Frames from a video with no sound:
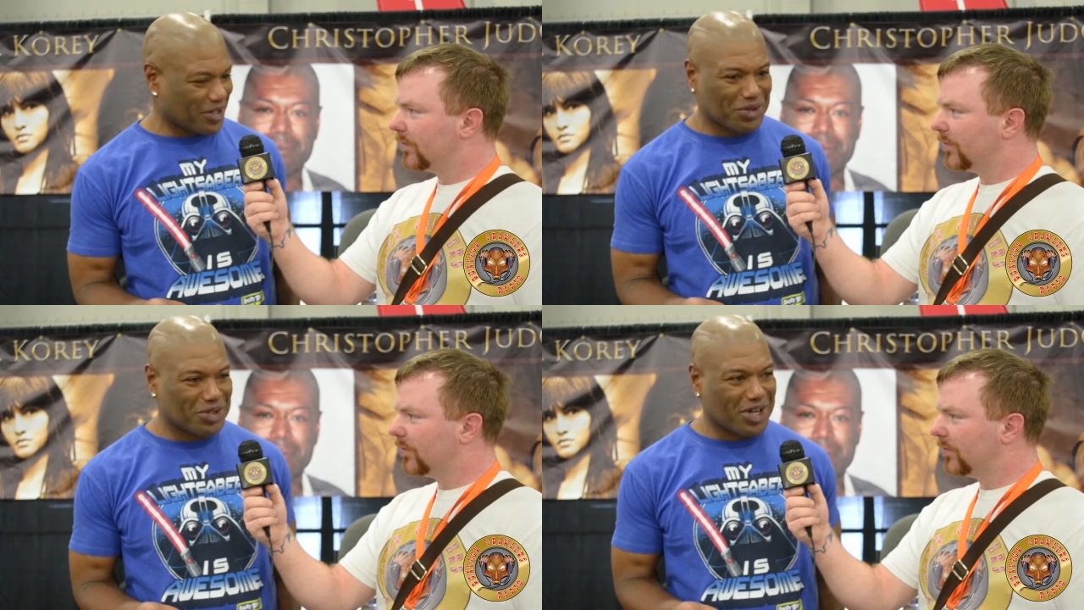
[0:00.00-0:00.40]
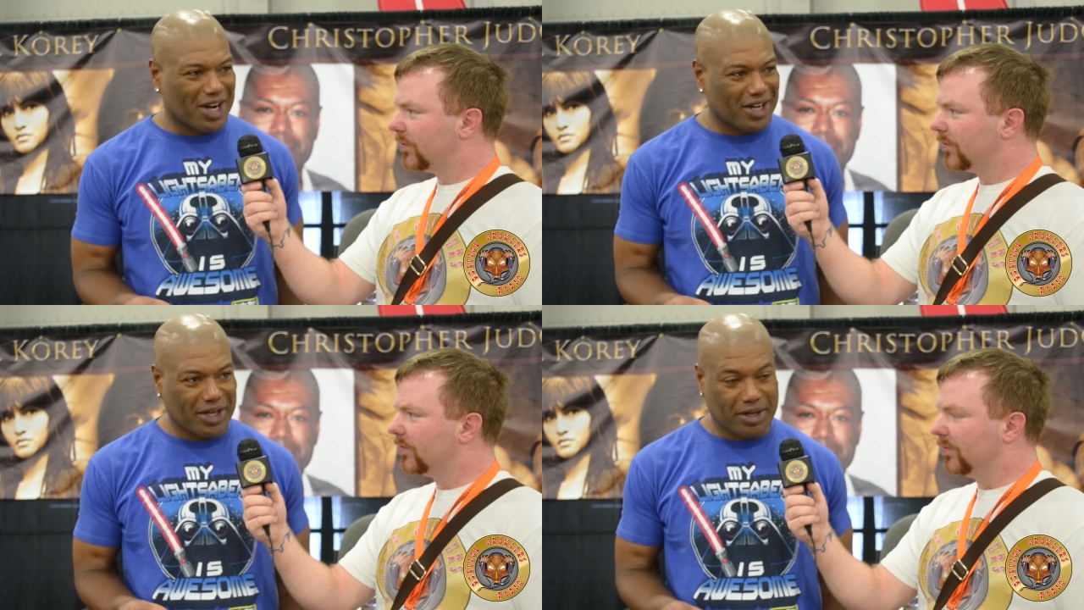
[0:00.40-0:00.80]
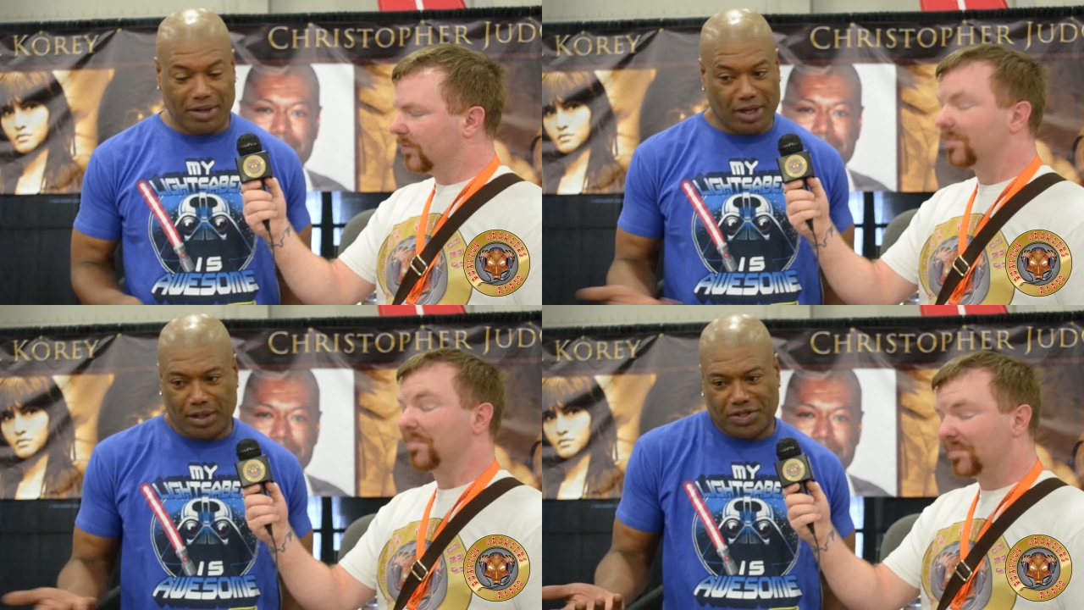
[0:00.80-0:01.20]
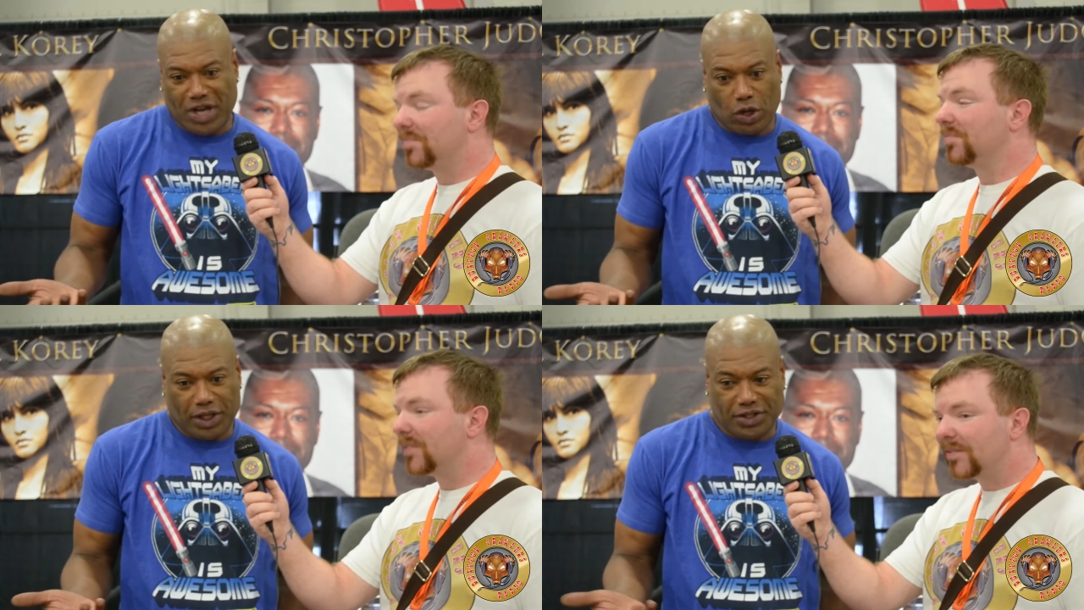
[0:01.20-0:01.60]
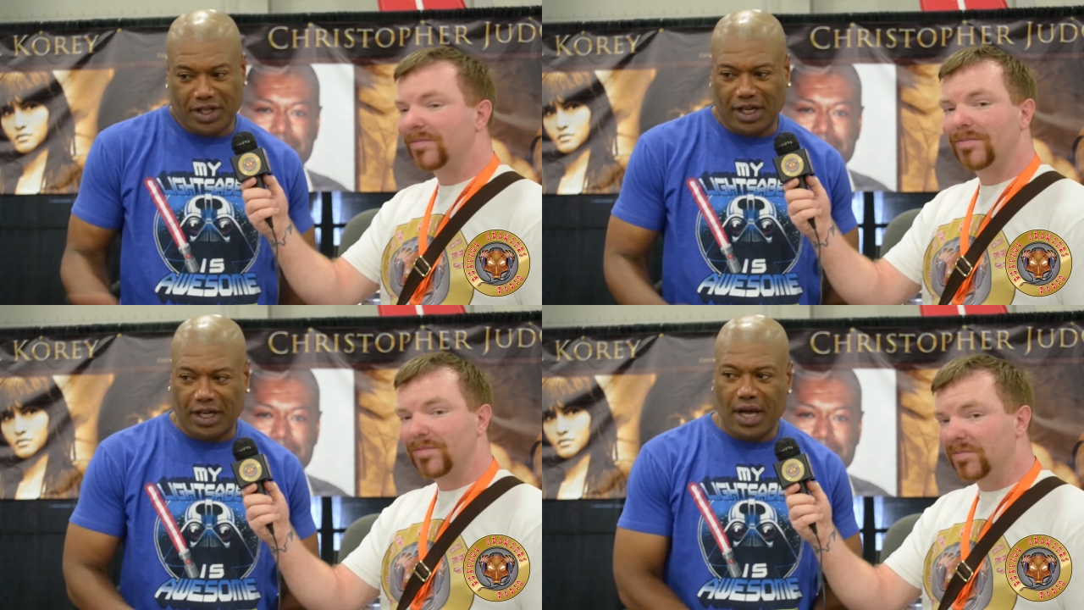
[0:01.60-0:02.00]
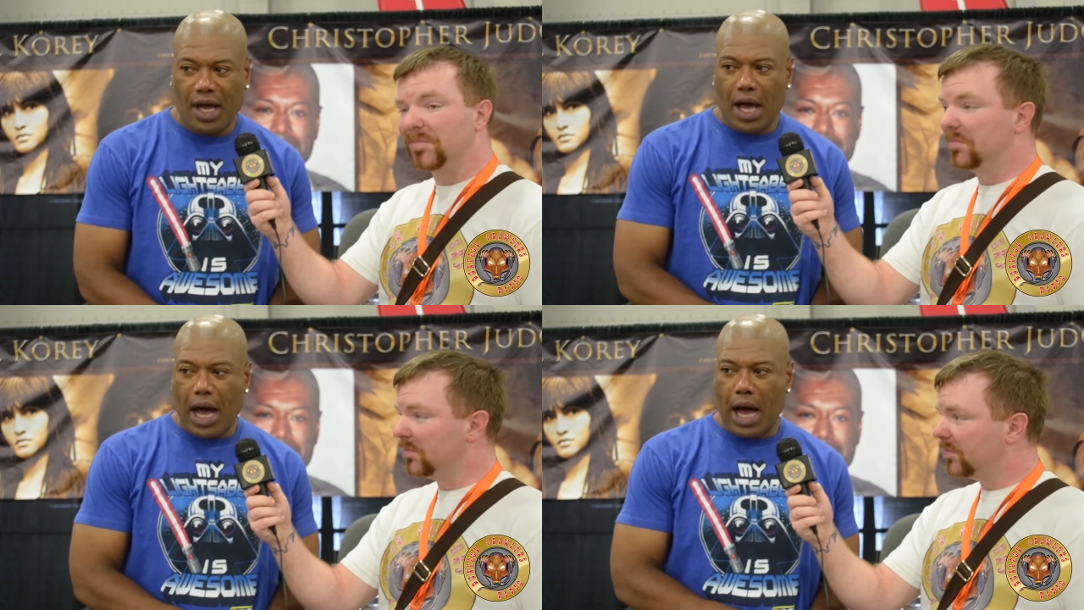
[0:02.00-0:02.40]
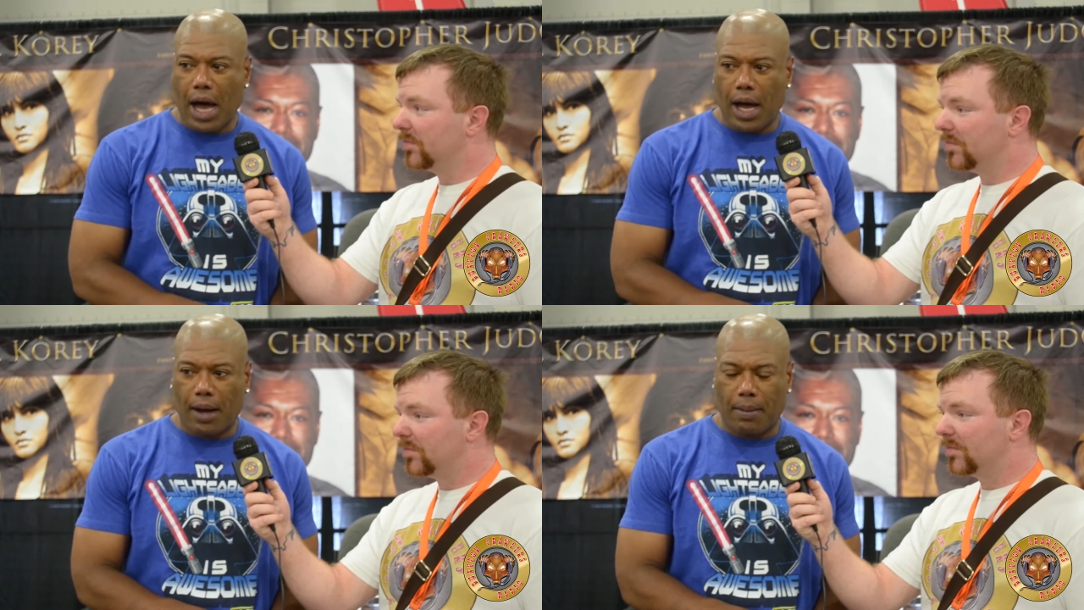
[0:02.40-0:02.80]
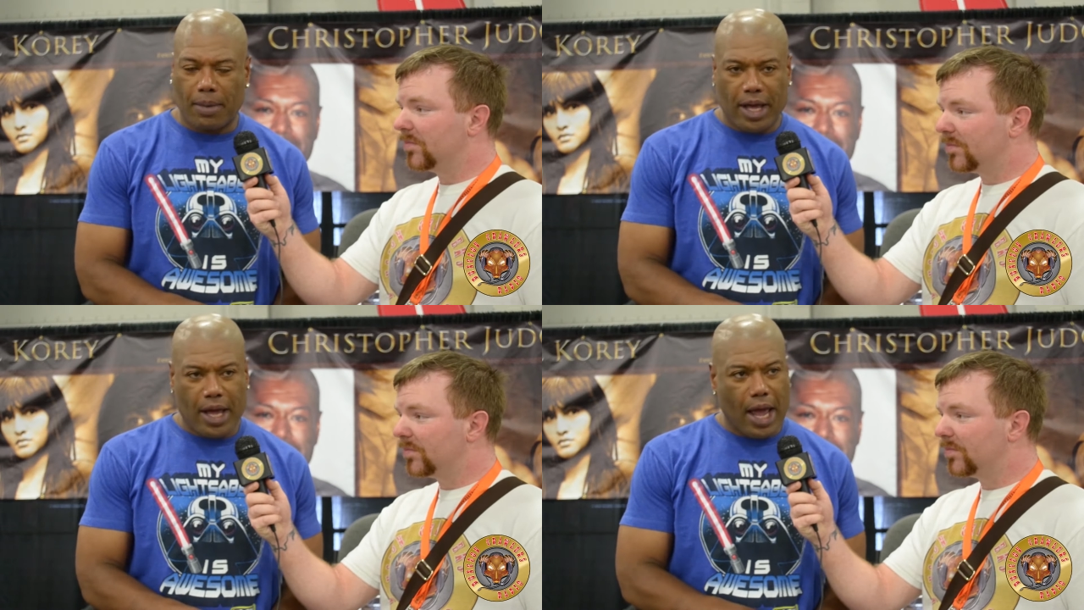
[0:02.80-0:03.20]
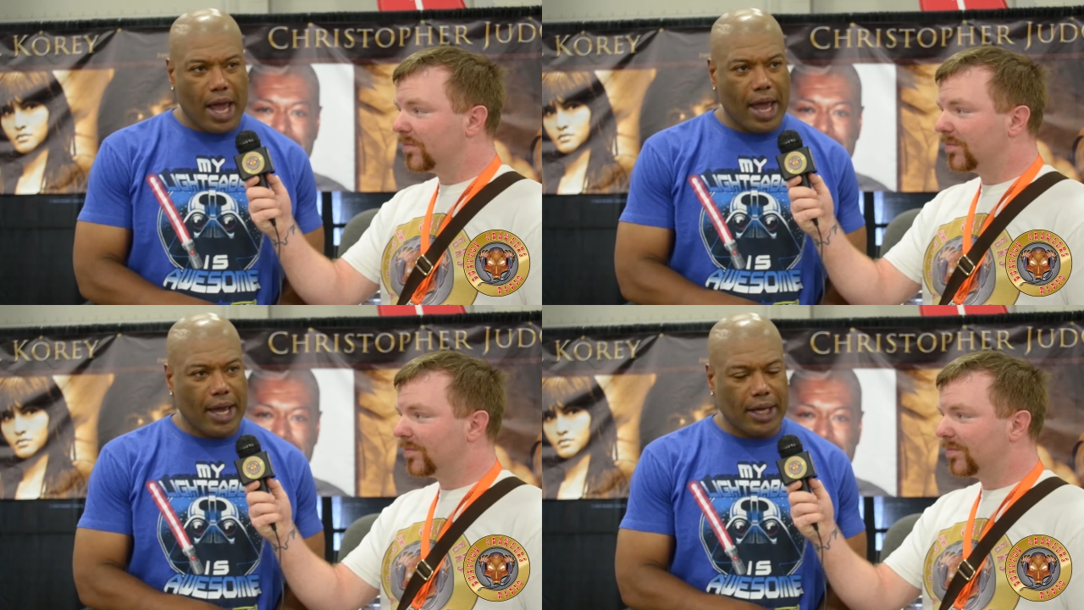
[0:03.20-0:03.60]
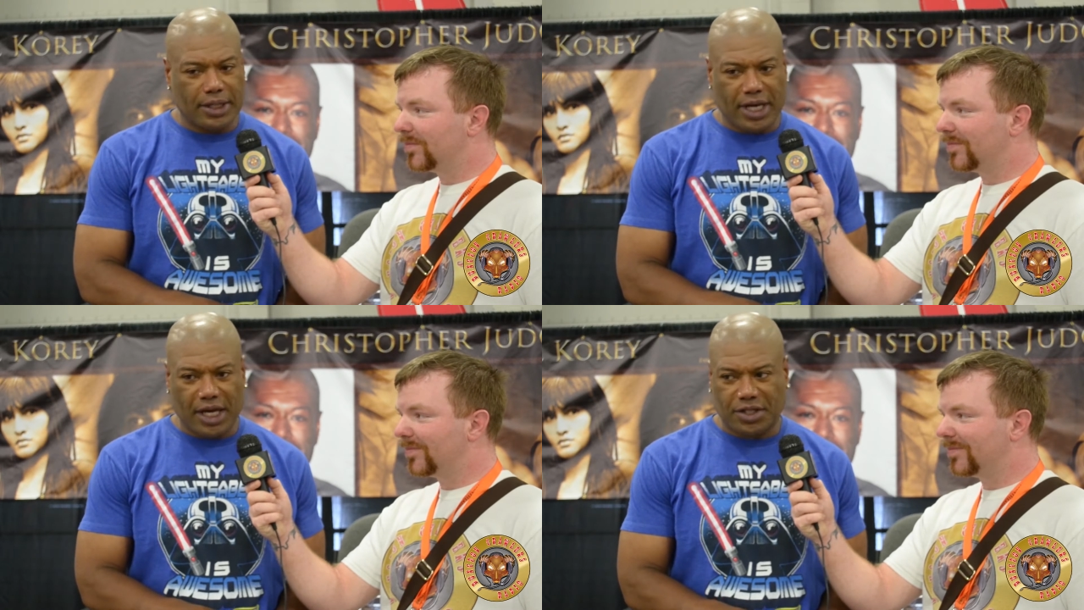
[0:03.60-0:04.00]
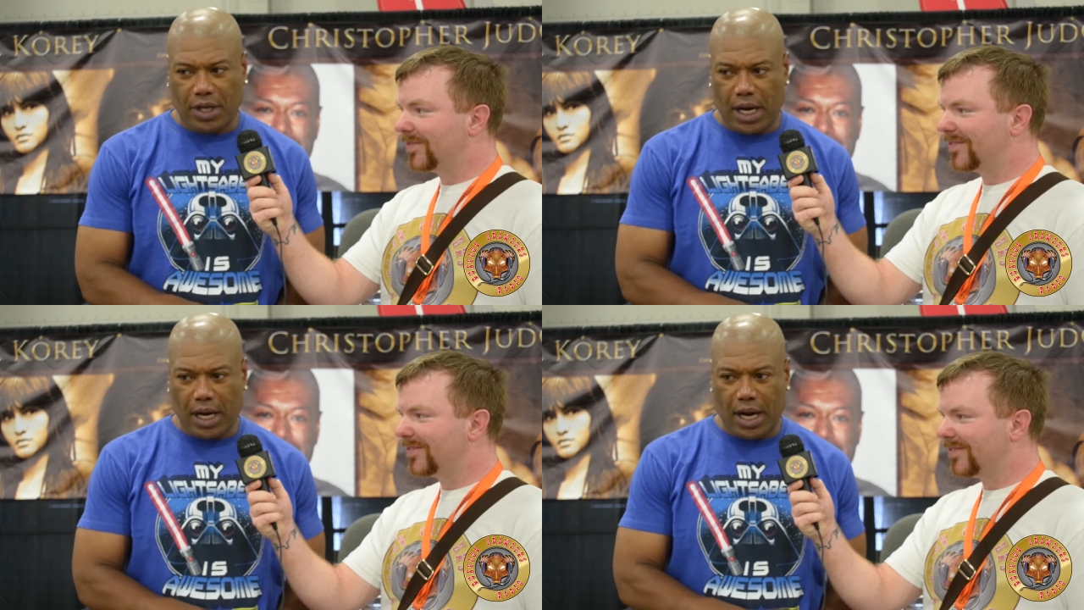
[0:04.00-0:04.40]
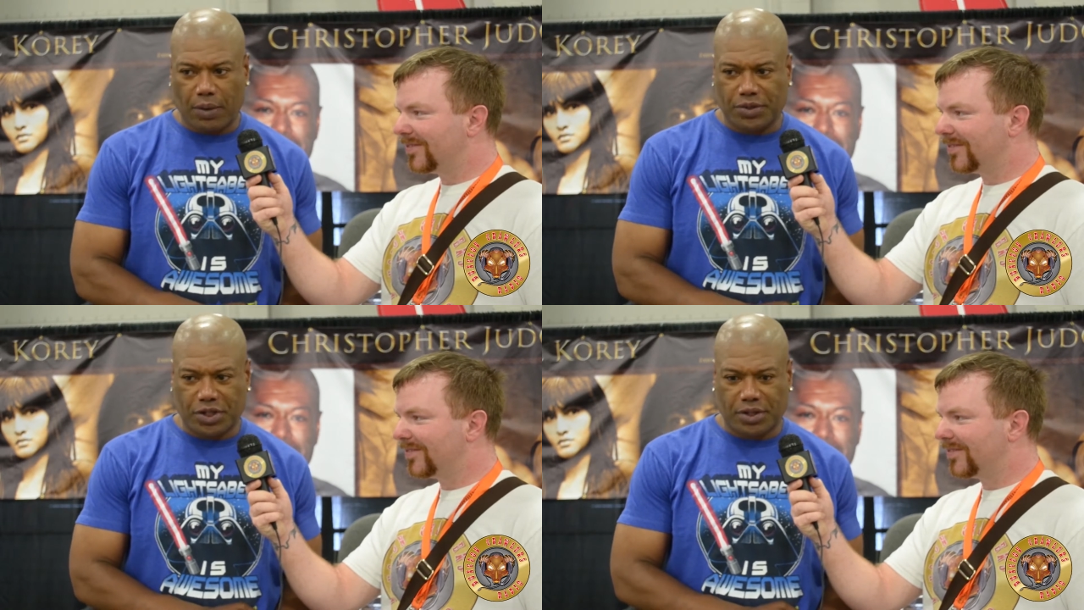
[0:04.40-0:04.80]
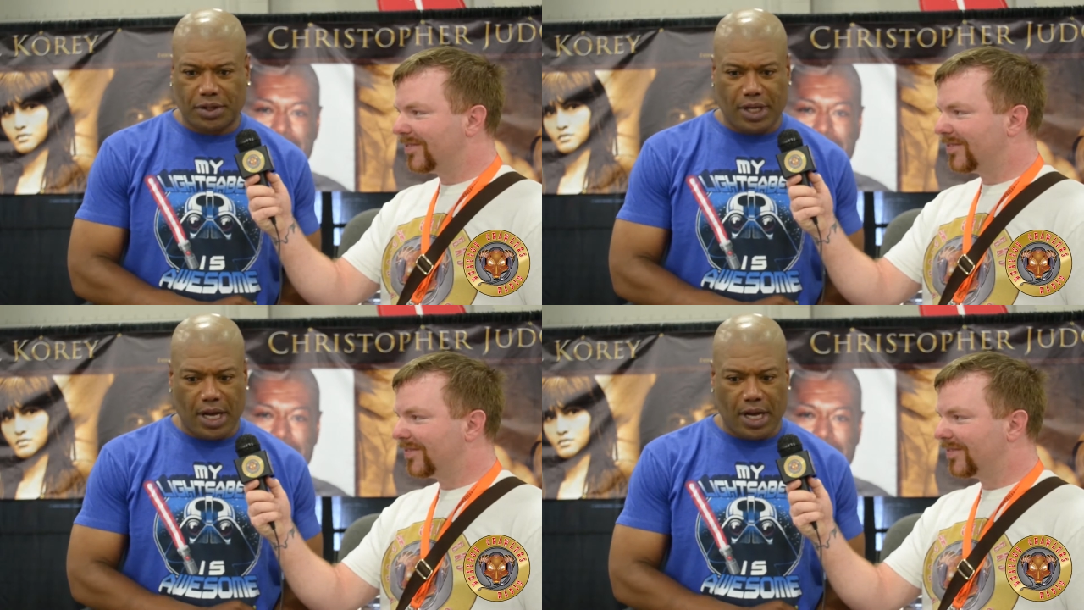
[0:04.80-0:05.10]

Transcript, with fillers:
Speaker 1: Utah, in Salt Lake City. So I was just